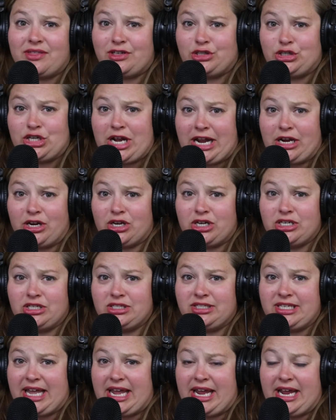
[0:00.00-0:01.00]
the
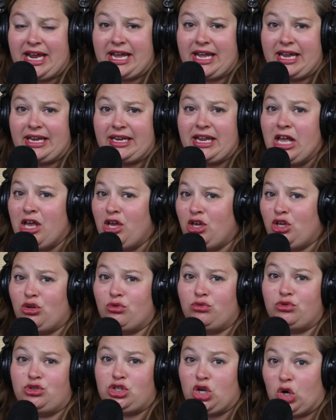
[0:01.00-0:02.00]
chancres and
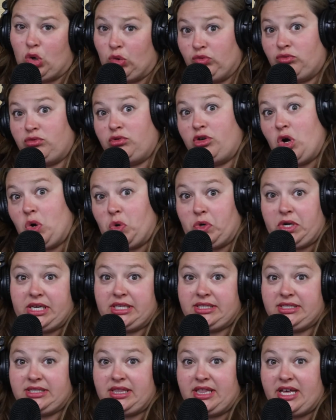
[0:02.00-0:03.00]
you don't
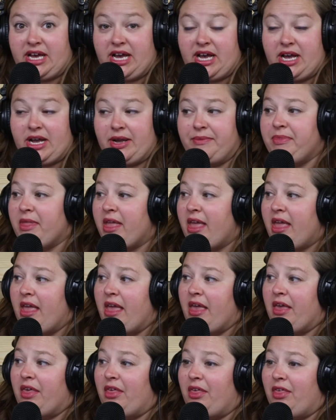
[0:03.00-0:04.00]
notice the
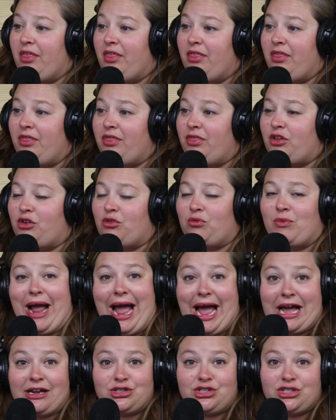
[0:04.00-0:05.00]

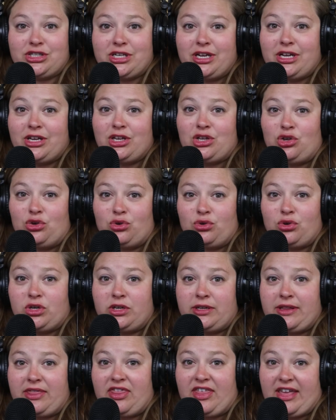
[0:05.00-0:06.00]
rash, you
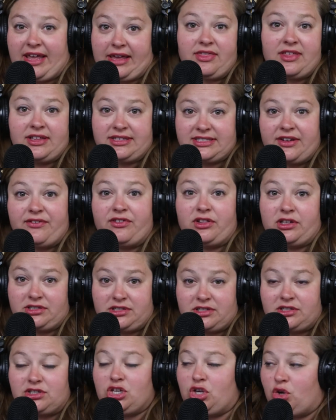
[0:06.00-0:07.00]
could think that
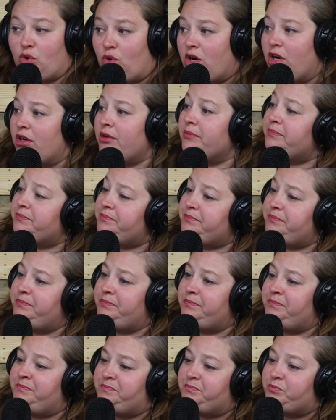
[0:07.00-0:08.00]
syphilis is cured.
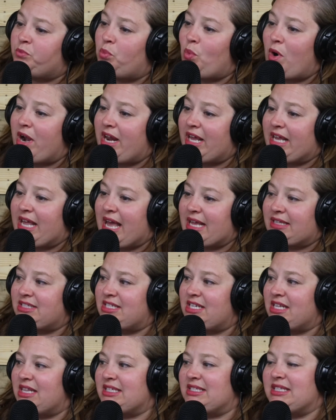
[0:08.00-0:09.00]
When it
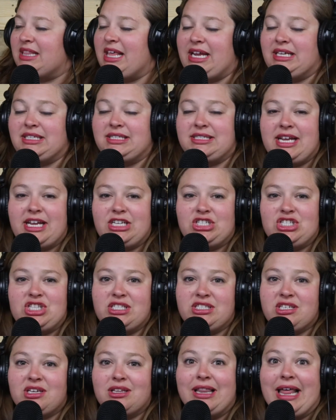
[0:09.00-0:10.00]
gets to this latent stage,
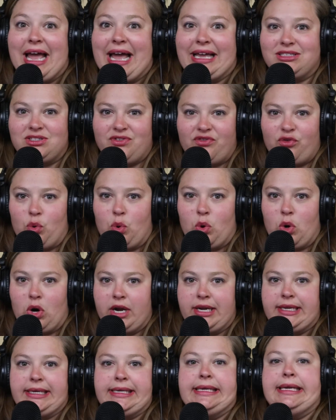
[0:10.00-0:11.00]
this could last
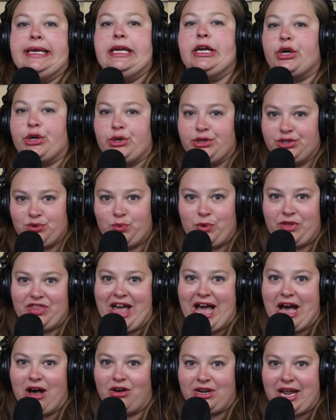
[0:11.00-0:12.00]
for years
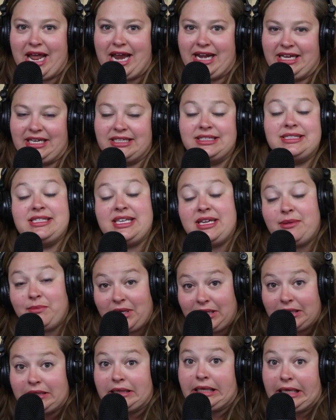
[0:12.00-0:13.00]
without any
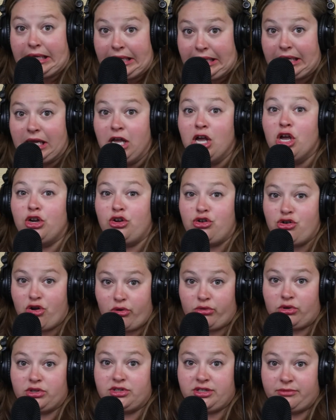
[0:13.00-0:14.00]
seemingly
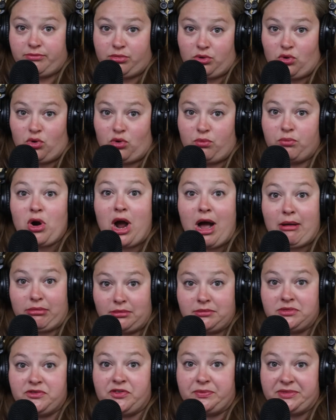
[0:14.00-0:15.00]
noticeable
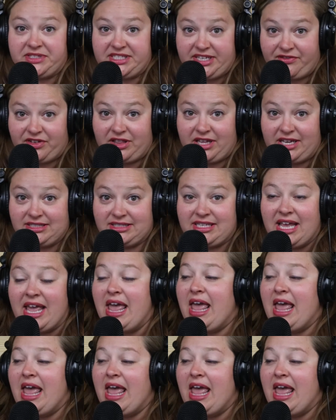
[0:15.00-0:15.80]
problems from syphilis.